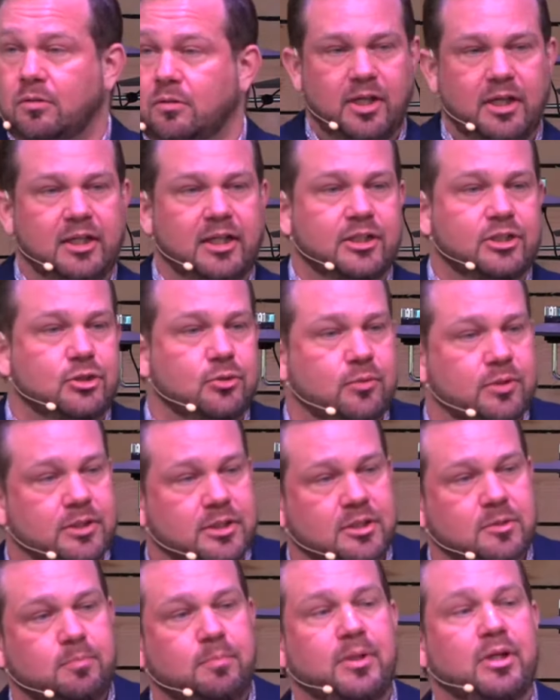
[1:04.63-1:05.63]
unless you
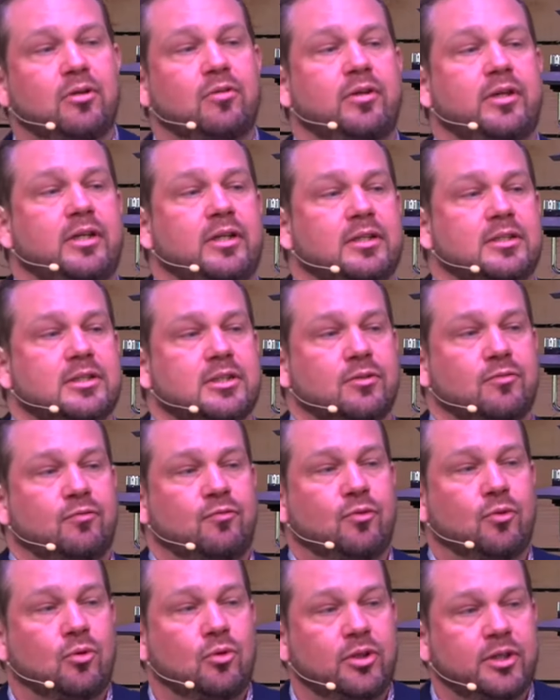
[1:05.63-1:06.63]
experience the
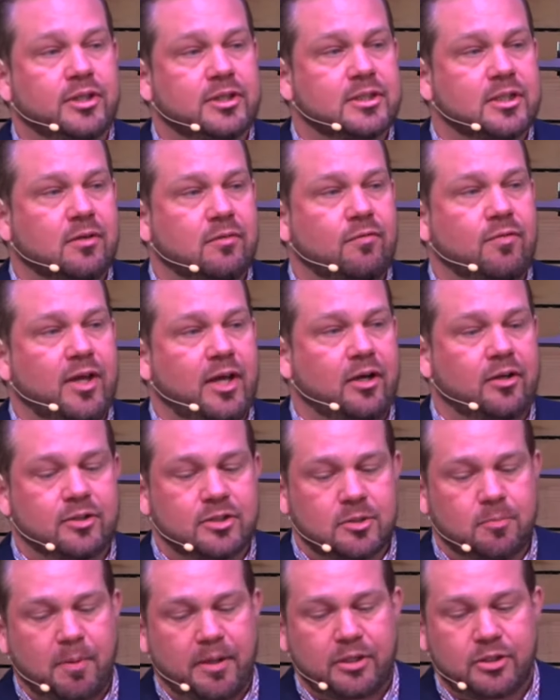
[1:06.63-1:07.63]
fullness of their
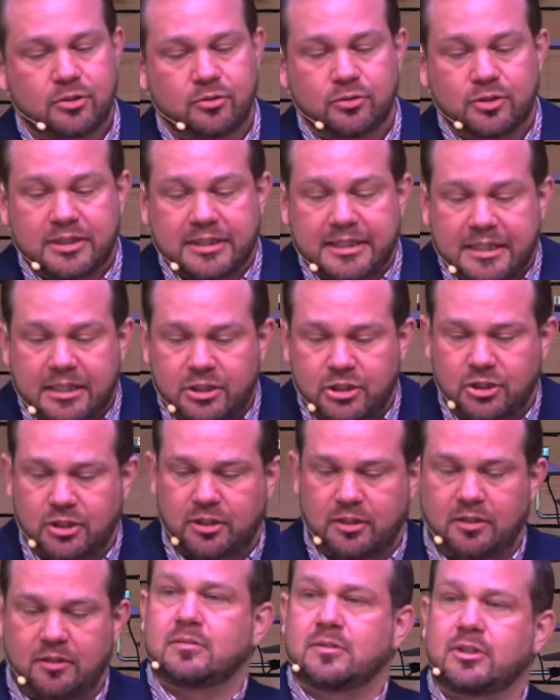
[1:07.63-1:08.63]
special
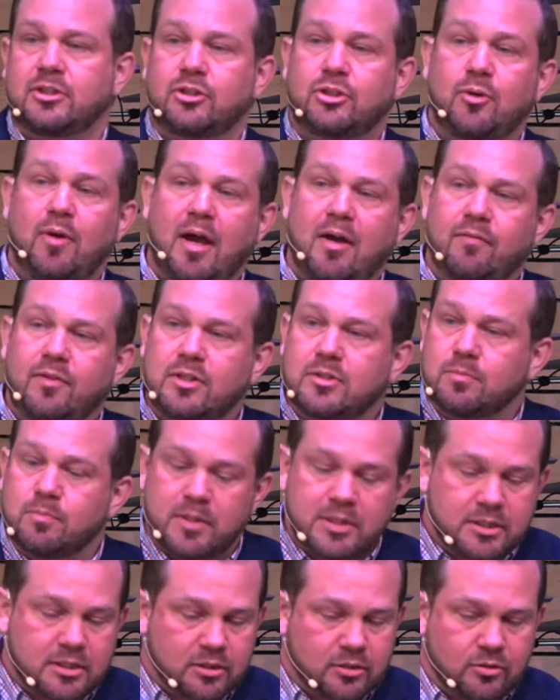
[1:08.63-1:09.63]
teaching, till you have these
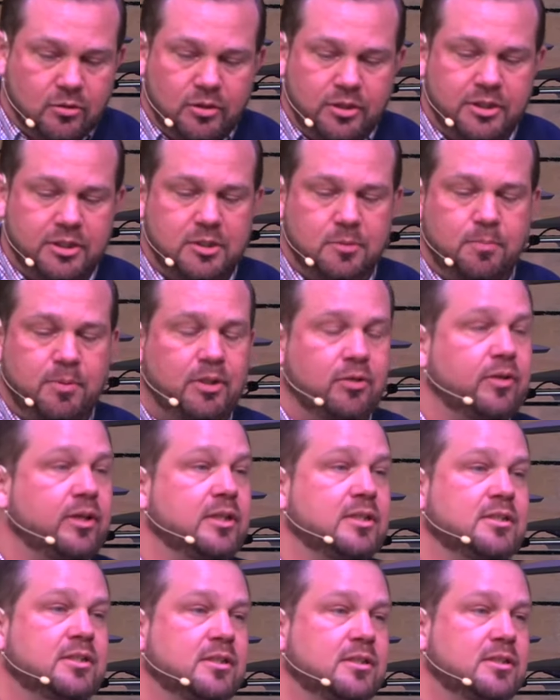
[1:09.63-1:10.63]
mystical
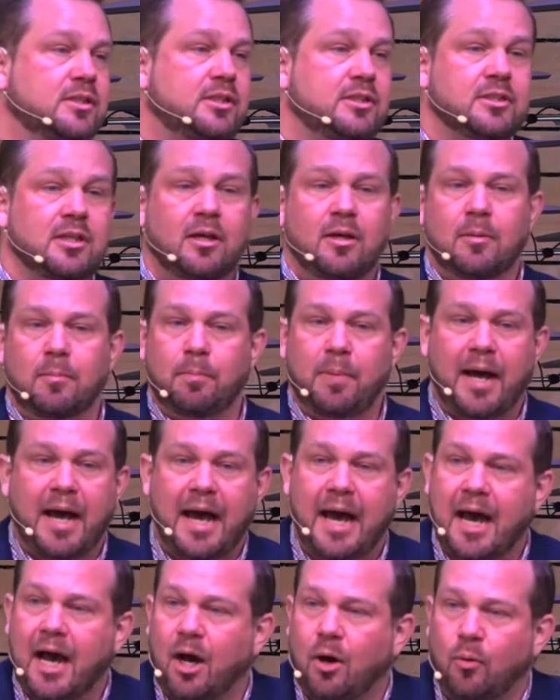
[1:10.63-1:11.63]
experiences, these
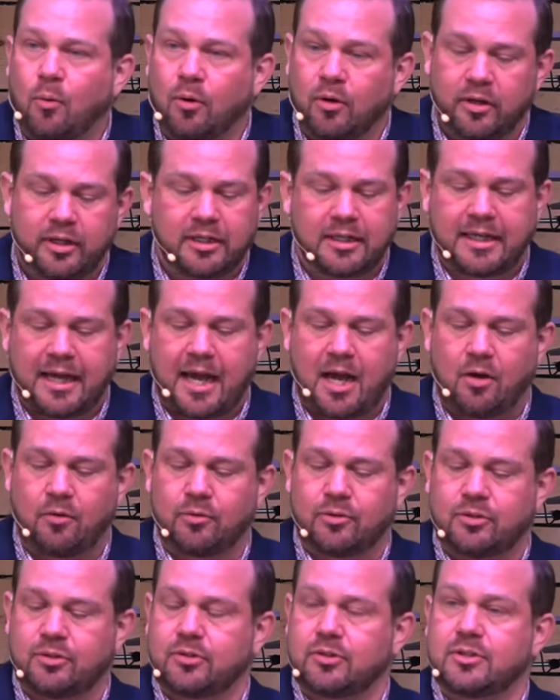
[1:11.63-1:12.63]
power
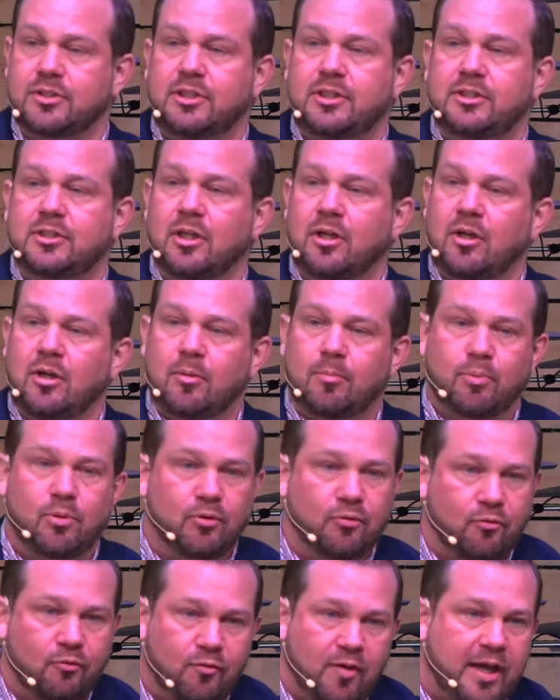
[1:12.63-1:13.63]
encounters, these
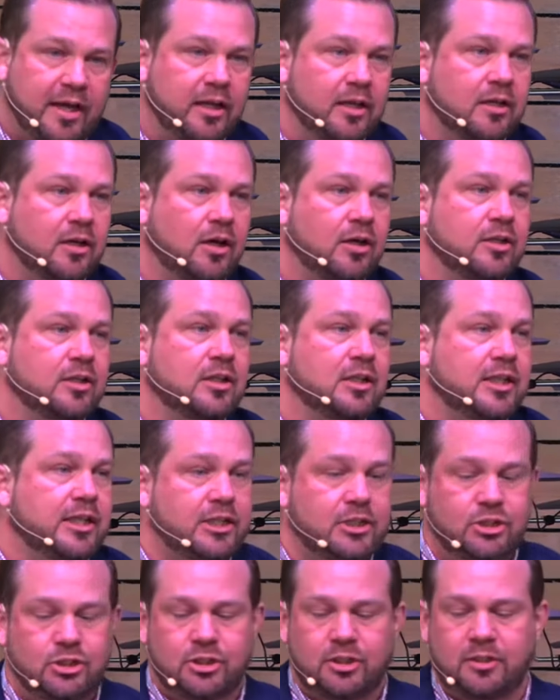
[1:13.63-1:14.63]
prophetic
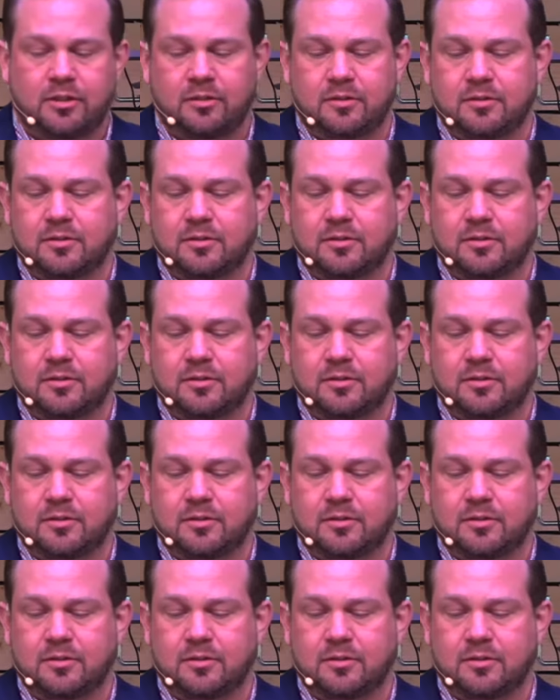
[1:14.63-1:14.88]
unleashings,